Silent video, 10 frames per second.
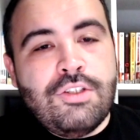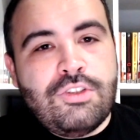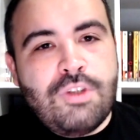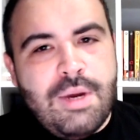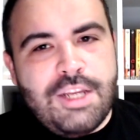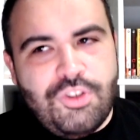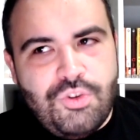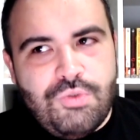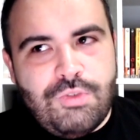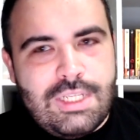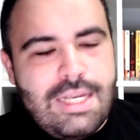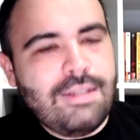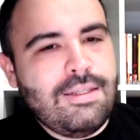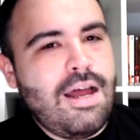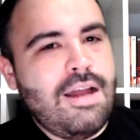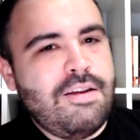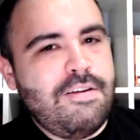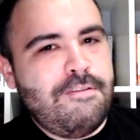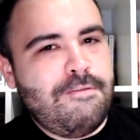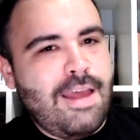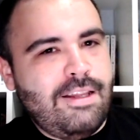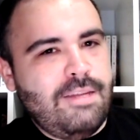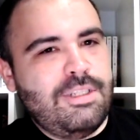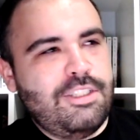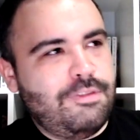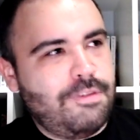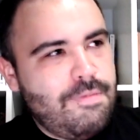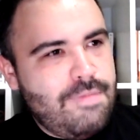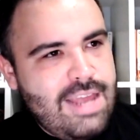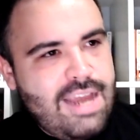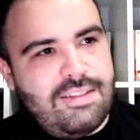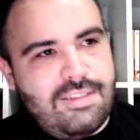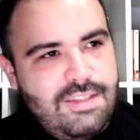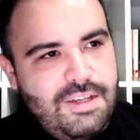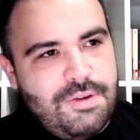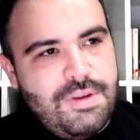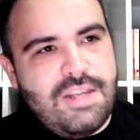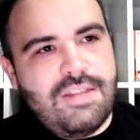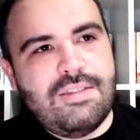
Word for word: So I do see a lot of elements from that series